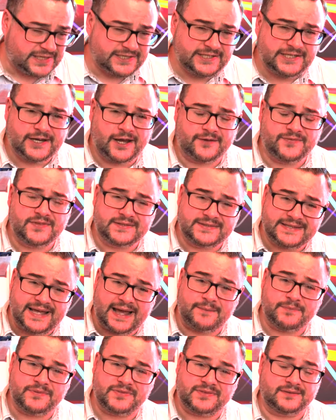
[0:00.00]
you know, the
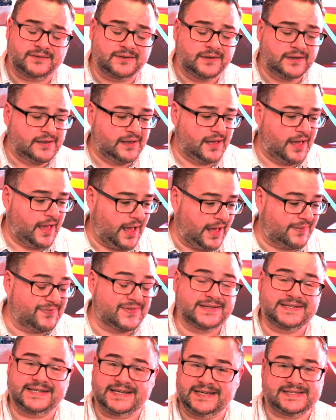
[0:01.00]
depth and
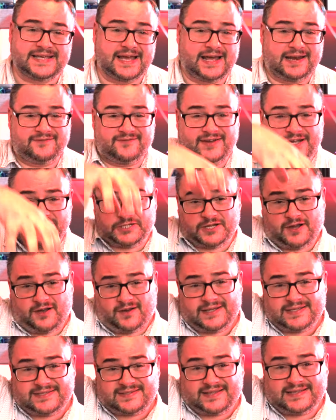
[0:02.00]
the detail of
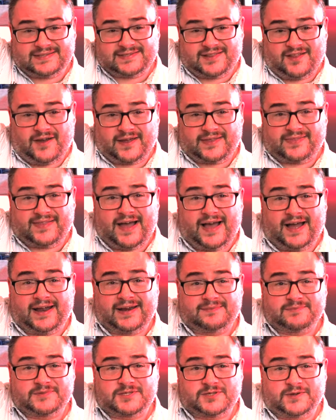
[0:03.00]
Agile is like that. And
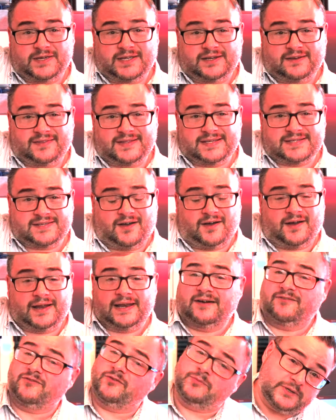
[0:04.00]
I'm talking at this high
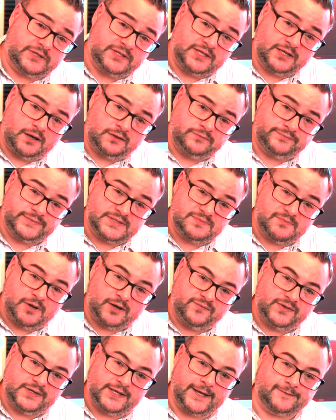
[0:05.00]
level, but you know, it's my
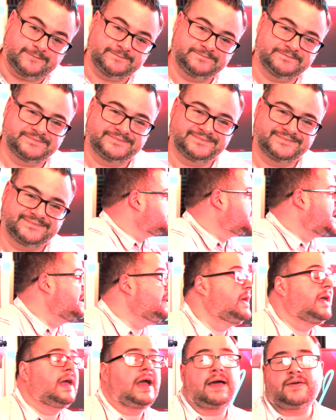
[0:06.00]
video.
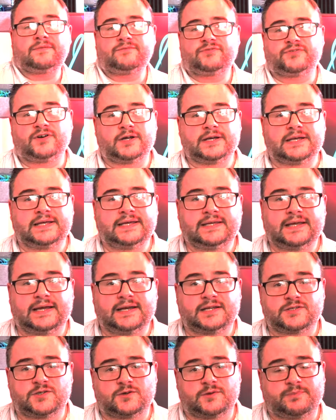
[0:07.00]
And then finally,
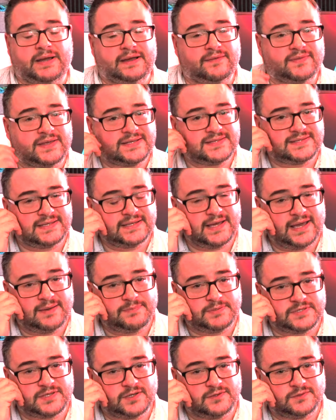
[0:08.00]
and I talk about this in
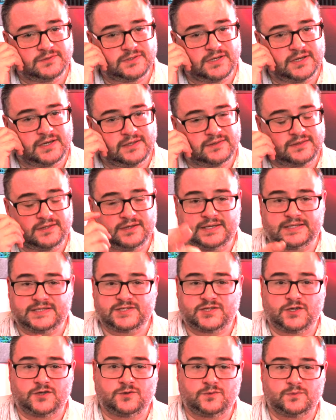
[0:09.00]
episode
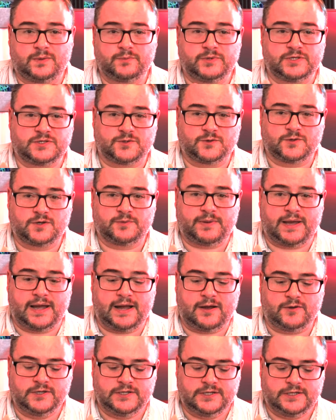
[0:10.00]
32 when we talk
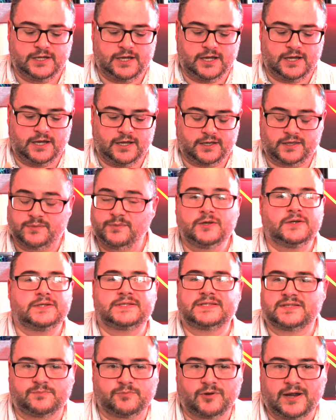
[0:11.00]
about
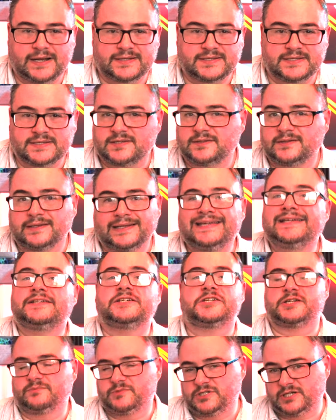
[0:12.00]
communities of practice and
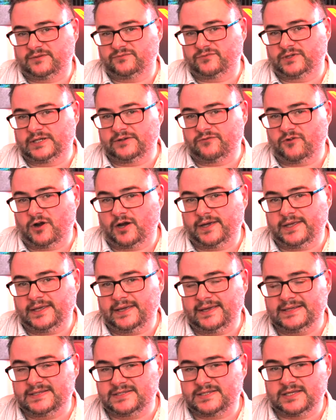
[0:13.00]
leadership generally, right,
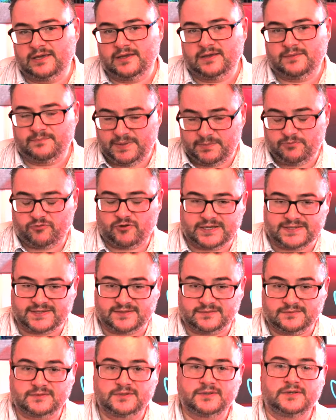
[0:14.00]
is be
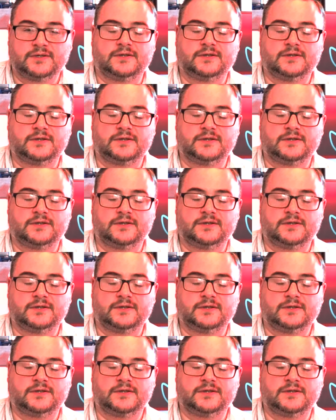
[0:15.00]
present,